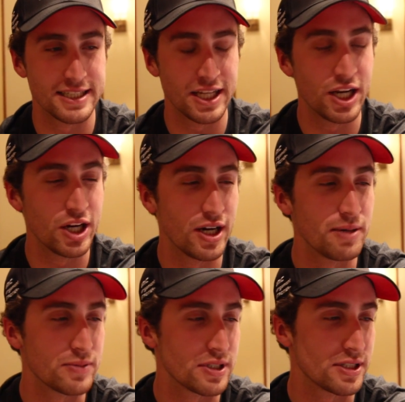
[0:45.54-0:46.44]
you know,
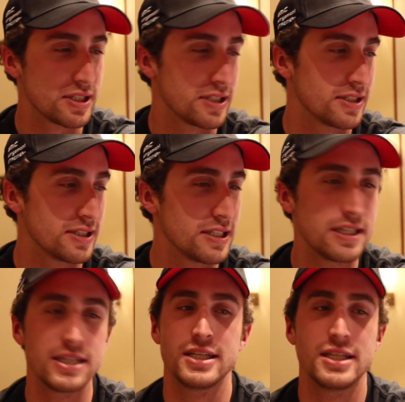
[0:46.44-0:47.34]
I'm just
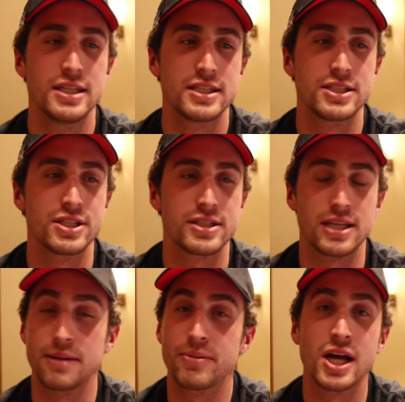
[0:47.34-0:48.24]

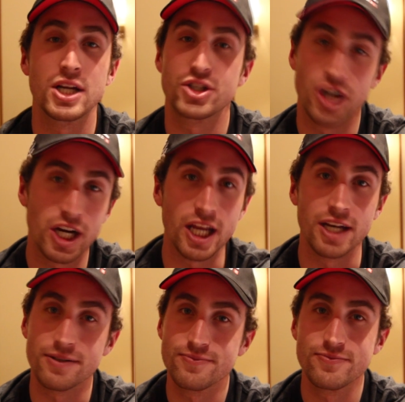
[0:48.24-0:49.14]
keeping on trucking.